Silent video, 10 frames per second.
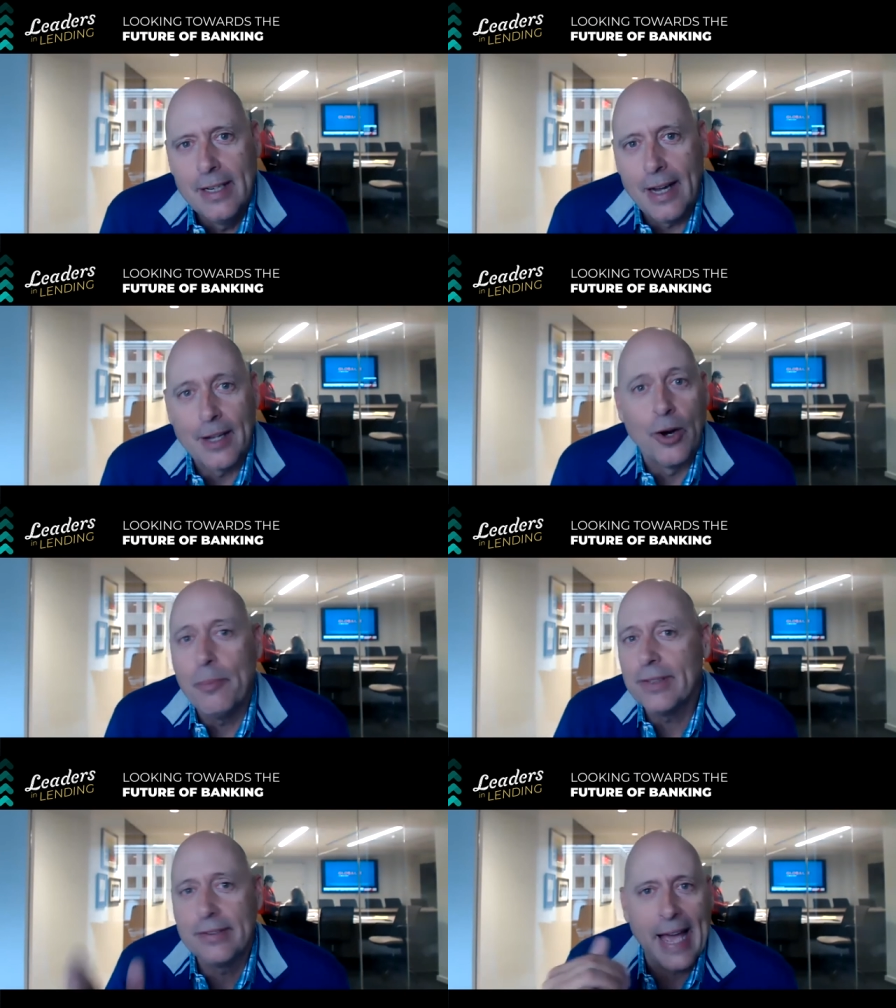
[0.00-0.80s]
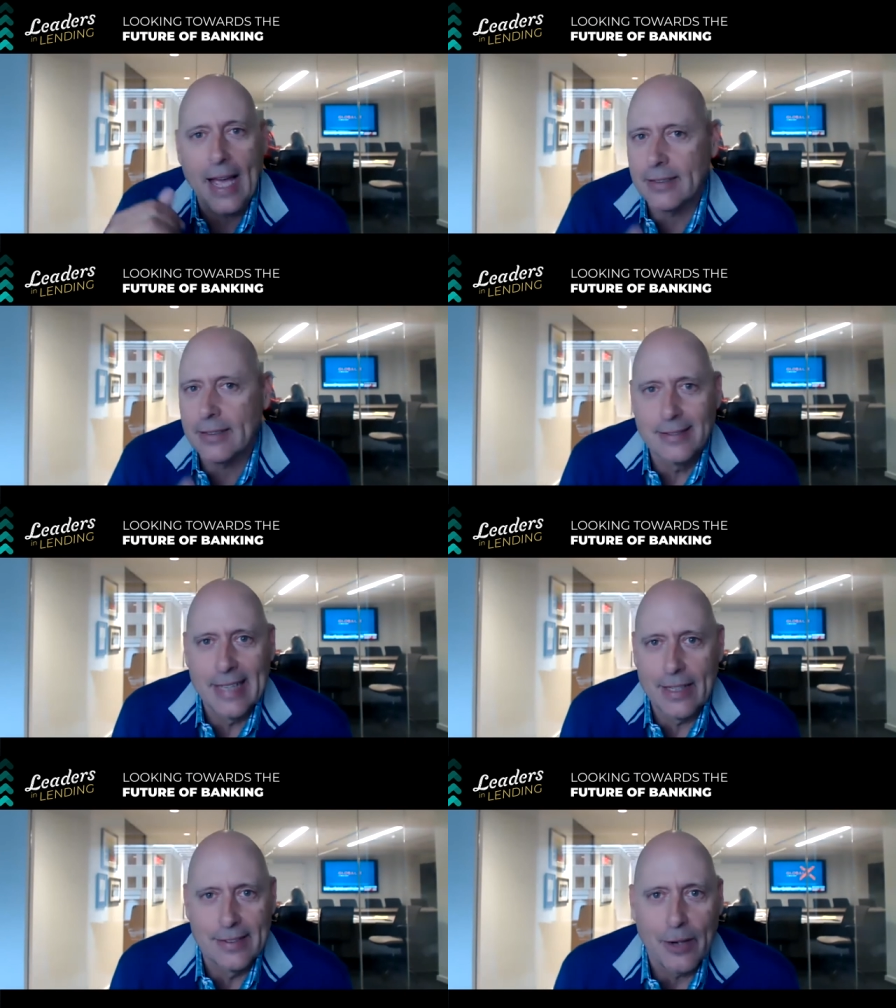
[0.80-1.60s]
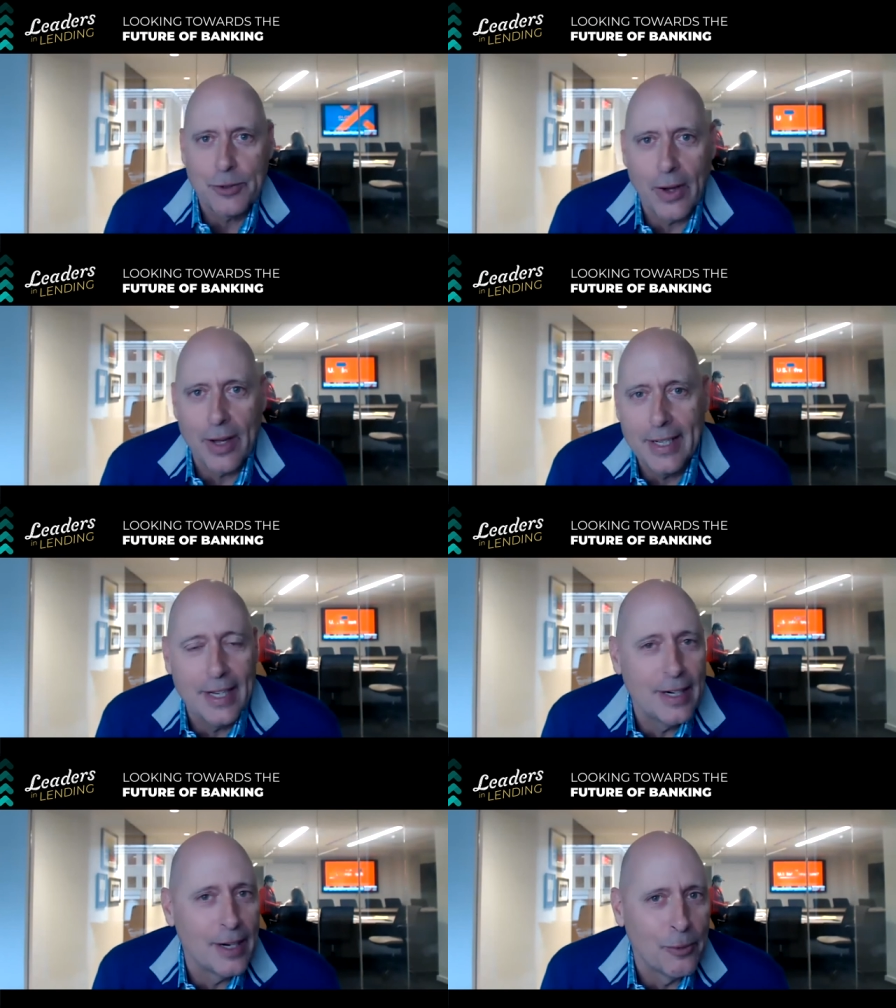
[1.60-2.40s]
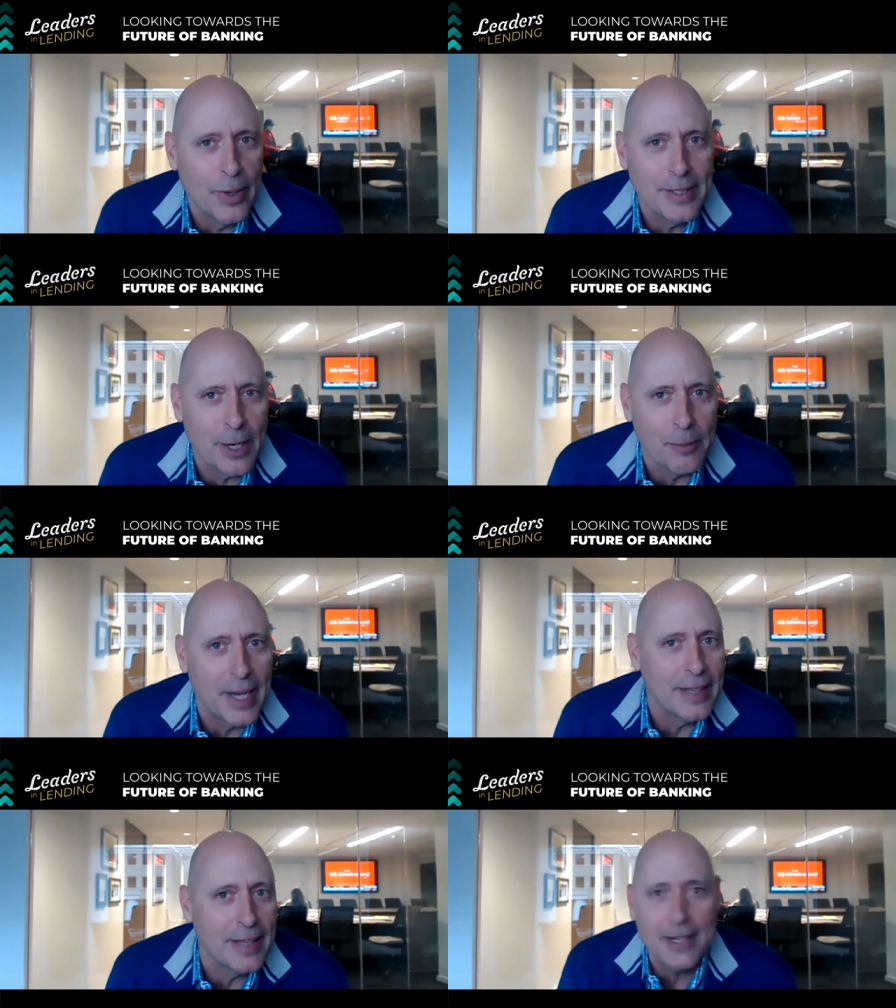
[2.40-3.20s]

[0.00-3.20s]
Uh, Goldman Sachs is now trying to get into retail banking.